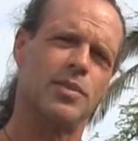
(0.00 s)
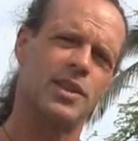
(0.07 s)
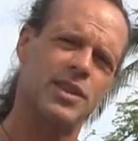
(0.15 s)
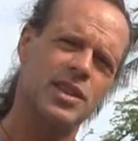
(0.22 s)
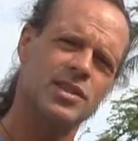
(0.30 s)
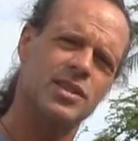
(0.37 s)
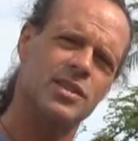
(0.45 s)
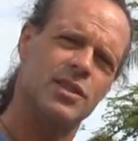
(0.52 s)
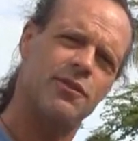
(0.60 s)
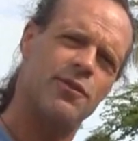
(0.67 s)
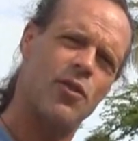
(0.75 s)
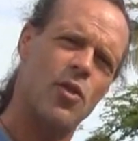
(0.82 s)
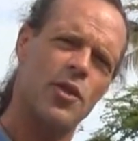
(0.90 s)
but this is the
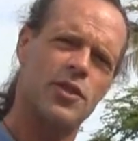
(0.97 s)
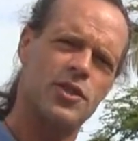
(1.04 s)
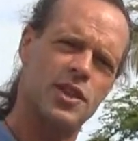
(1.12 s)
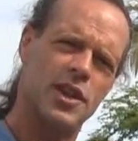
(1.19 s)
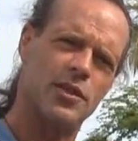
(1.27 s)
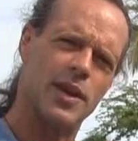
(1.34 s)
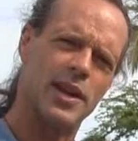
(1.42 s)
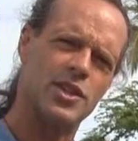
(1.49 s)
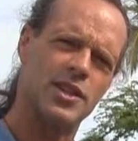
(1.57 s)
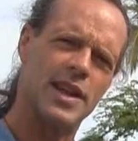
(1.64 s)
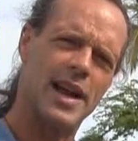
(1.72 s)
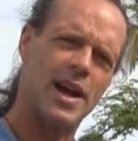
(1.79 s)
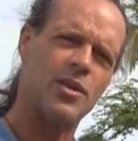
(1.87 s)
4th
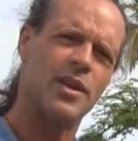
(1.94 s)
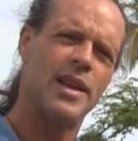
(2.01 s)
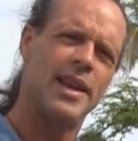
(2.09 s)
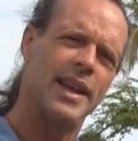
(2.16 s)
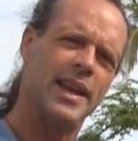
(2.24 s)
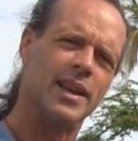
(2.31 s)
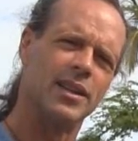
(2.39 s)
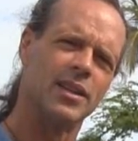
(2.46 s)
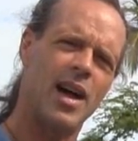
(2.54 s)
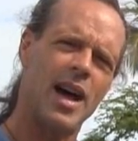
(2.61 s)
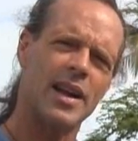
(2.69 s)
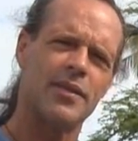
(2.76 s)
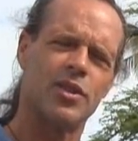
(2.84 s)
generation now, and a
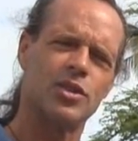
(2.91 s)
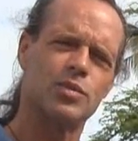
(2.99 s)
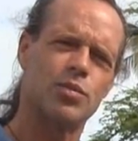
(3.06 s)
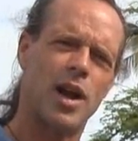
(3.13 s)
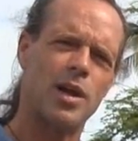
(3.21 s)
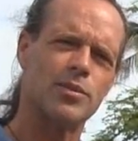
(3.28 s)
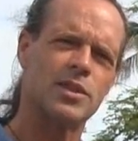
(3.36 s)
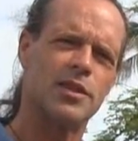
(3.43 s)
lot of those problems